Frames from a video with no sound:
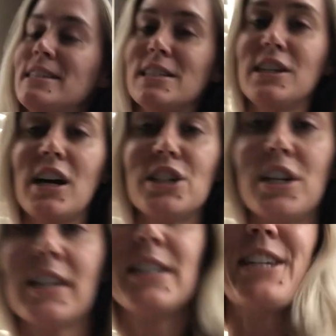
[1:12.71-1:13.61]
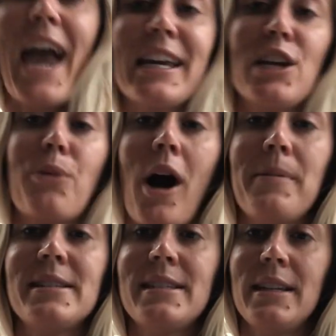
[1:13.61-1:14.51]
this is Young Jackie
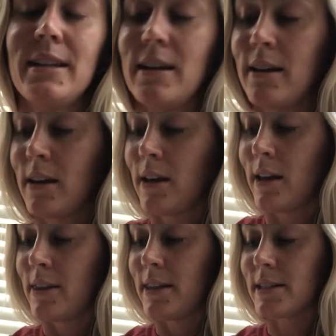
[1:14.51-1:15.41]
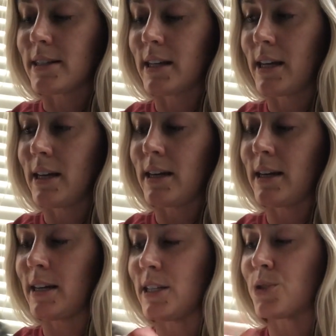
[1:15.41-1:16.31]
Robinson. This
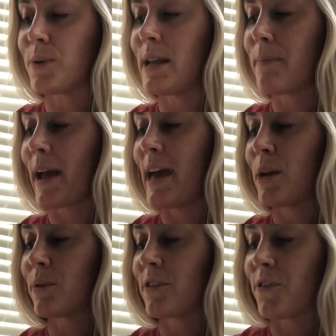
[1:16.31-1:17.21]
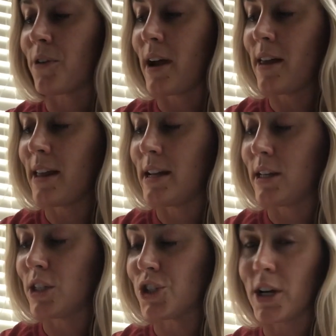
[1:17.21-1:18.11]
is written by Edward Farrell and
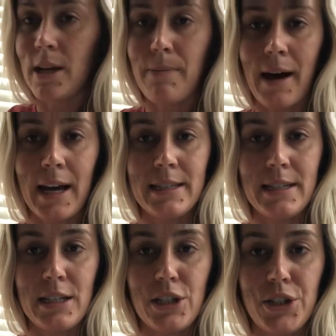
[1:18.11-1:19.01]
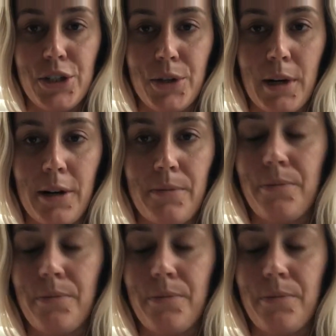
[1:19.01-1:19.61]
illustrated by Dennis Stewart.